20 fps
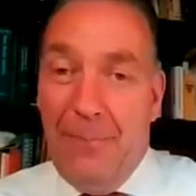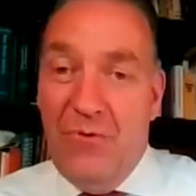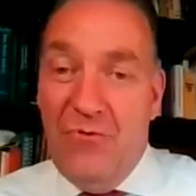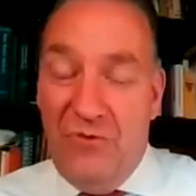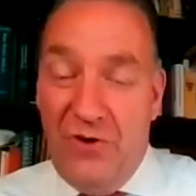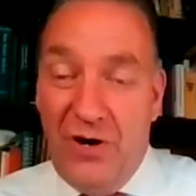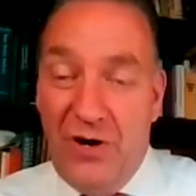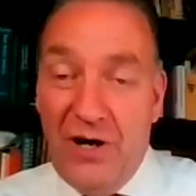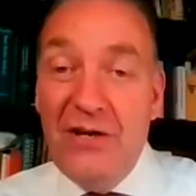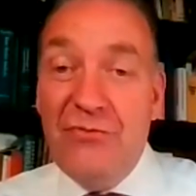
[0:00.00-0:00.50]

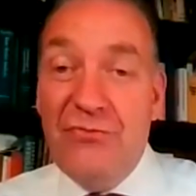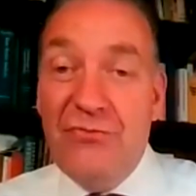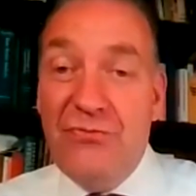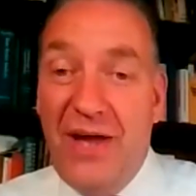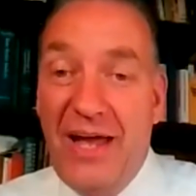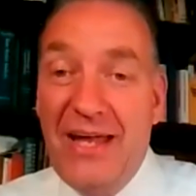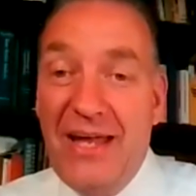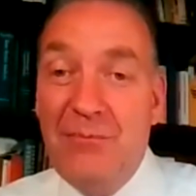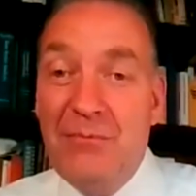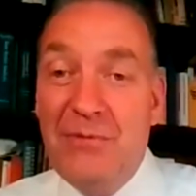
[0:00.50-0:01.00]
very
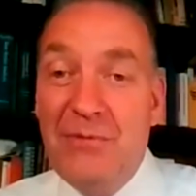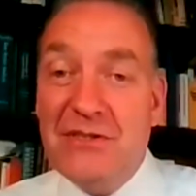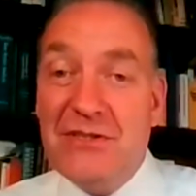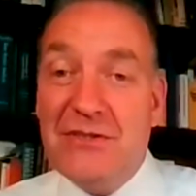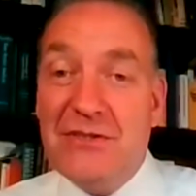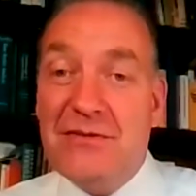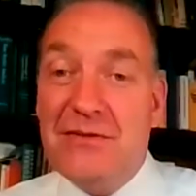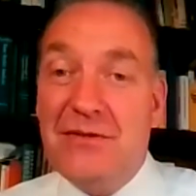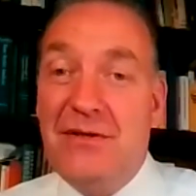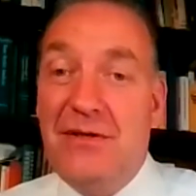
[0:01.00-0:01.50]

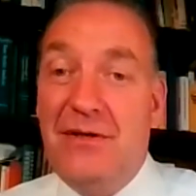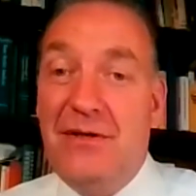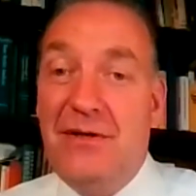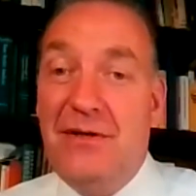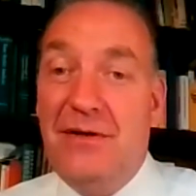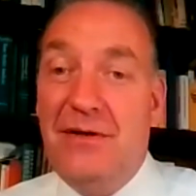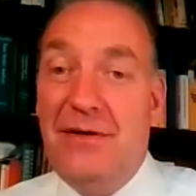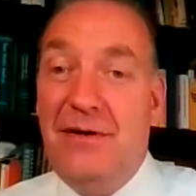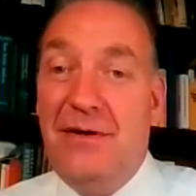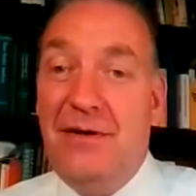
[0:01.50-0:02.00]
famous
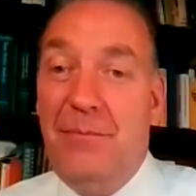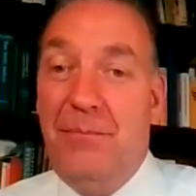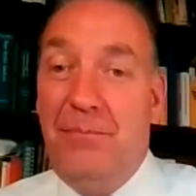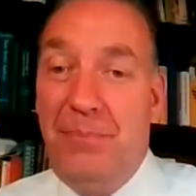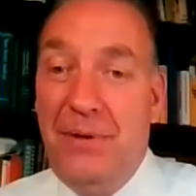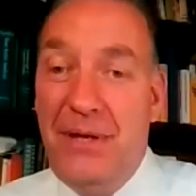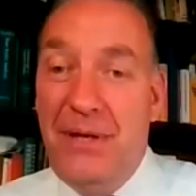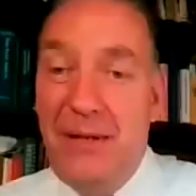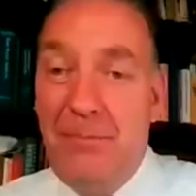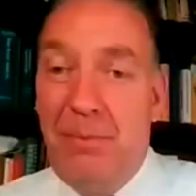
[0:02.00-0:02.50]

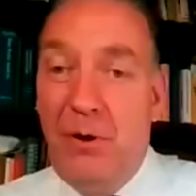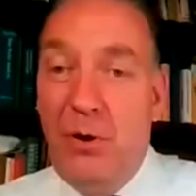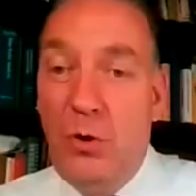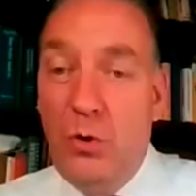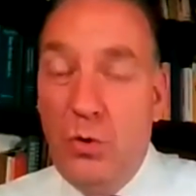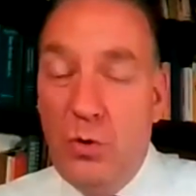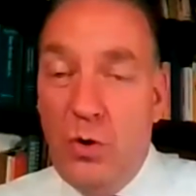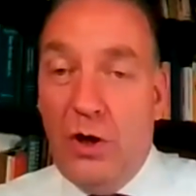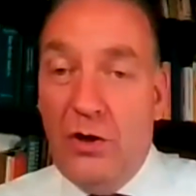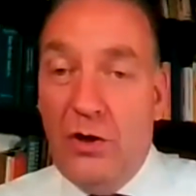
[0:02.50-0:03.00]
people
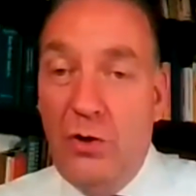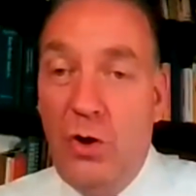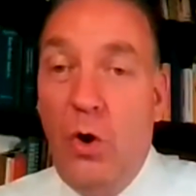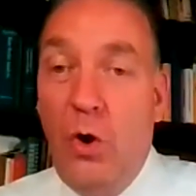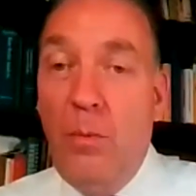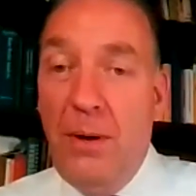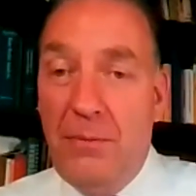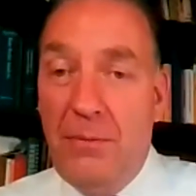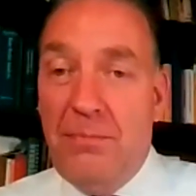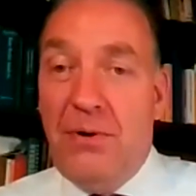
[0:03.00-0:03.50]
who got
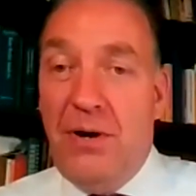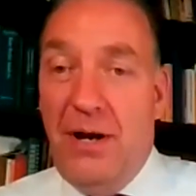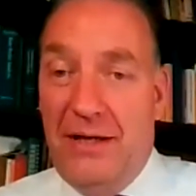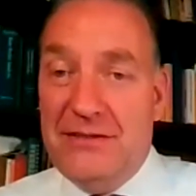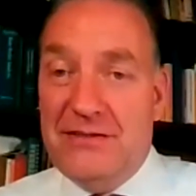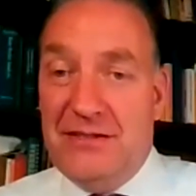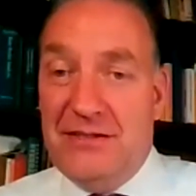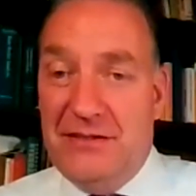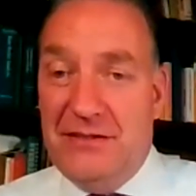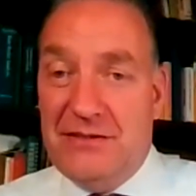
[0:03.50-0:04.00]
Nobel
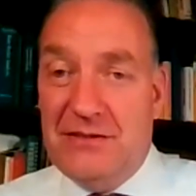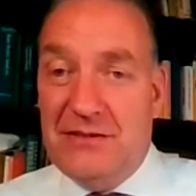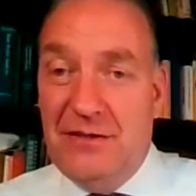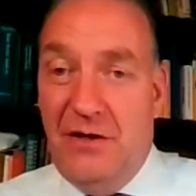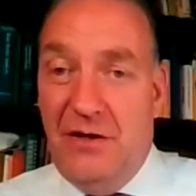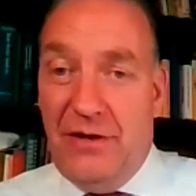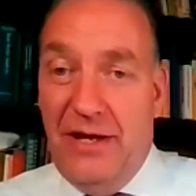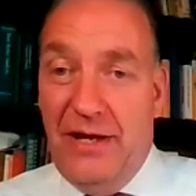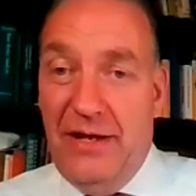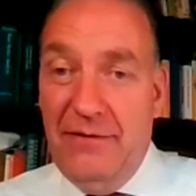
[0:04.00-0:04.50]
Prizes,
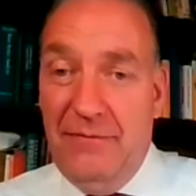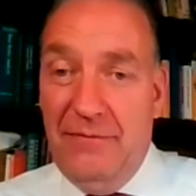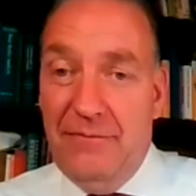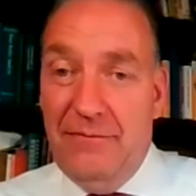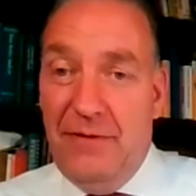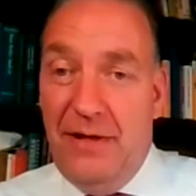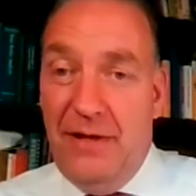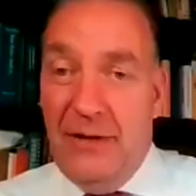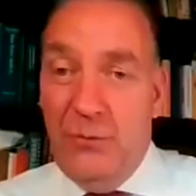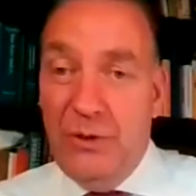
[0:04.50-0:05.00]
okay?
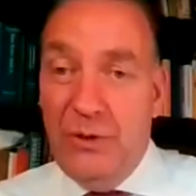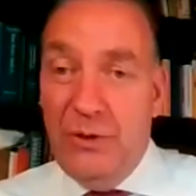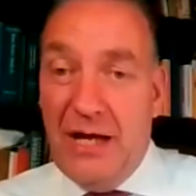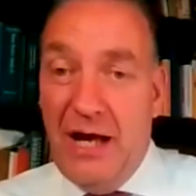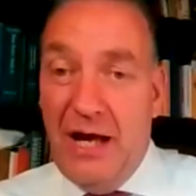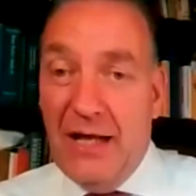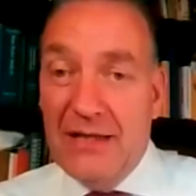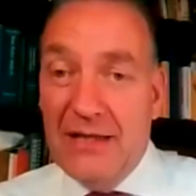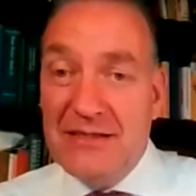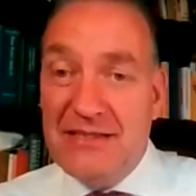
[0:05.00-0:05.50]
And we
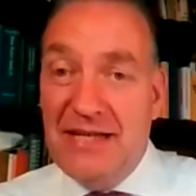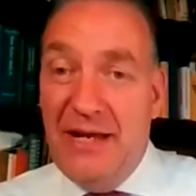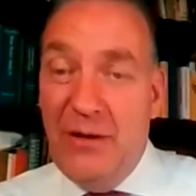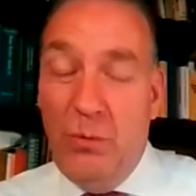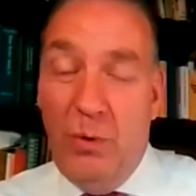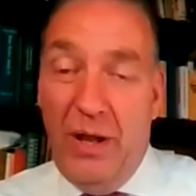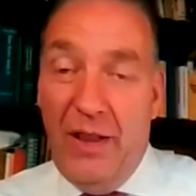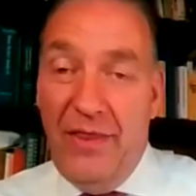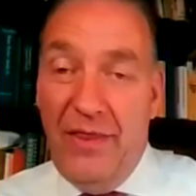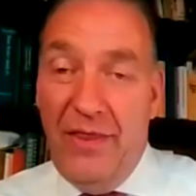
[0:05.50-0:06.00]
can't say,
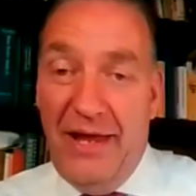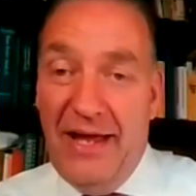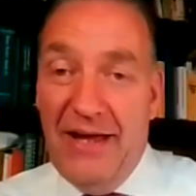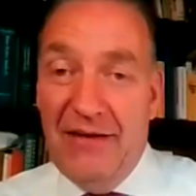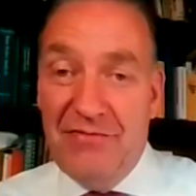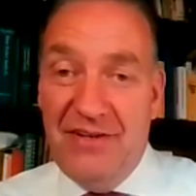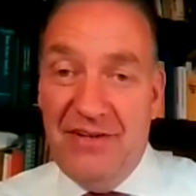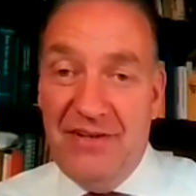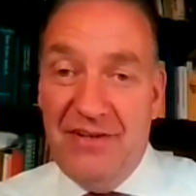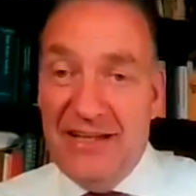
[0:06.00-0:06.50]
well, they
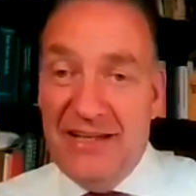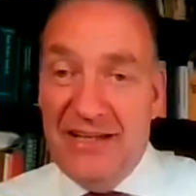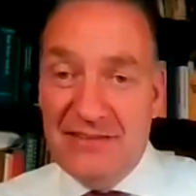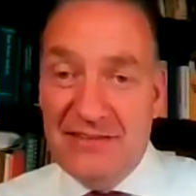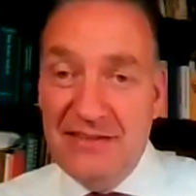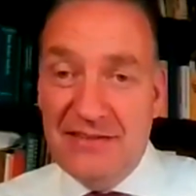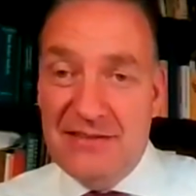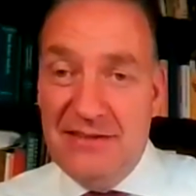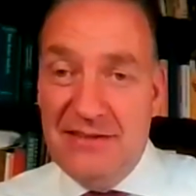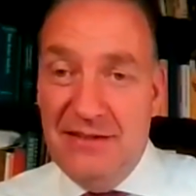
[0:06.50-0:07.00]
haven't
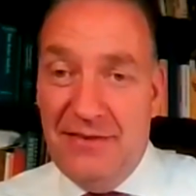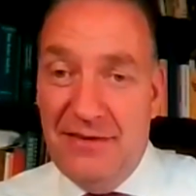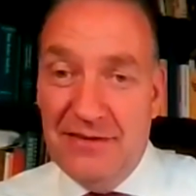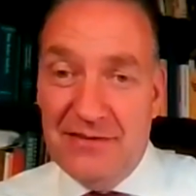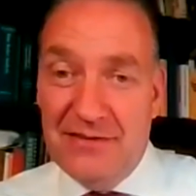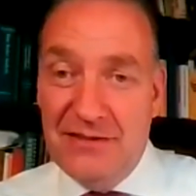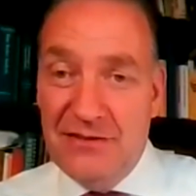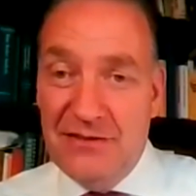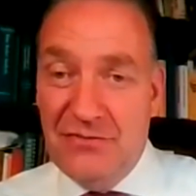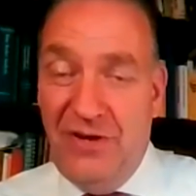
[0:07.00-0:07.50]
existed.
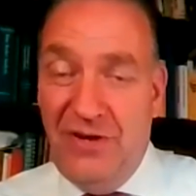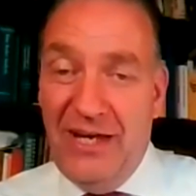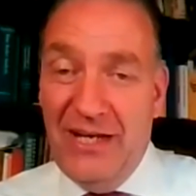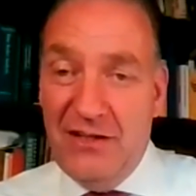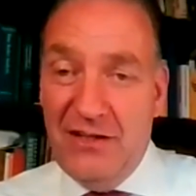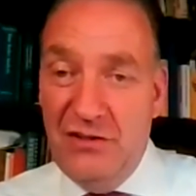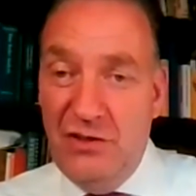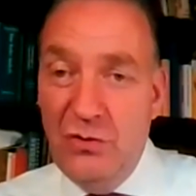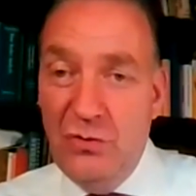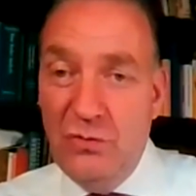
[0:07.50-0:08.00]
This is
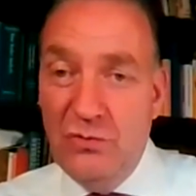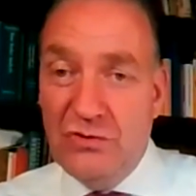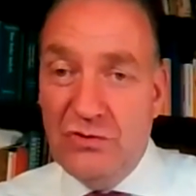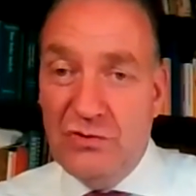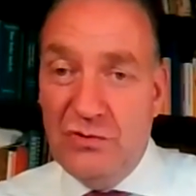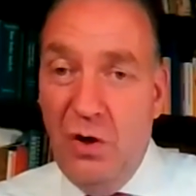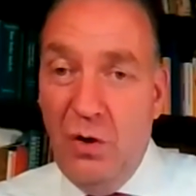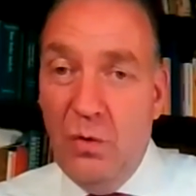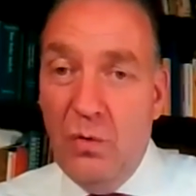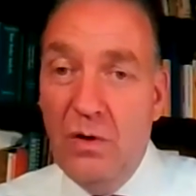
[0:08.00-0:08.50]
fake
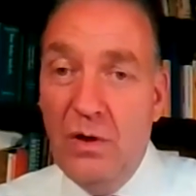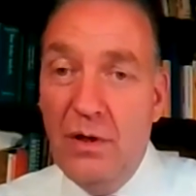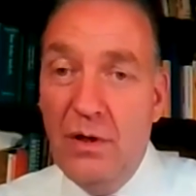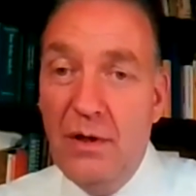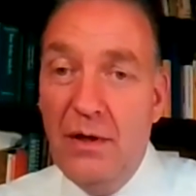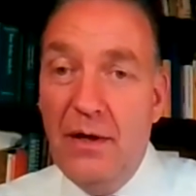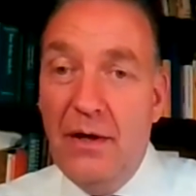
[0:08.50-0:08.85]
news. No,